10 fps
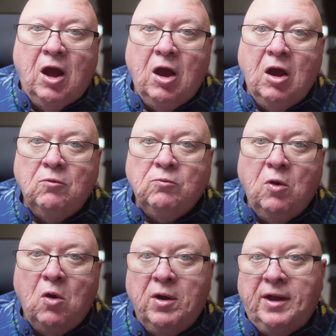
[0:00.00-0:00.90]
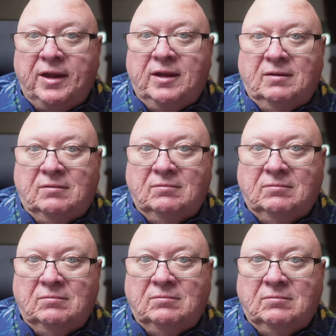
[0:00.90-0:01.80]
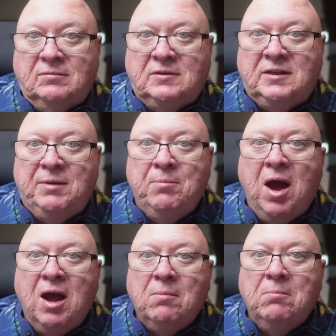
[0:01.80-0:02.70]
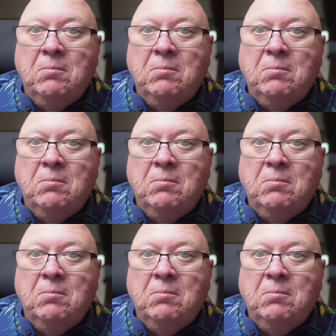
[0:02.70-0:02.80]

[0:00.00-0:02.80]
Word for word: Uh, Roy de Mock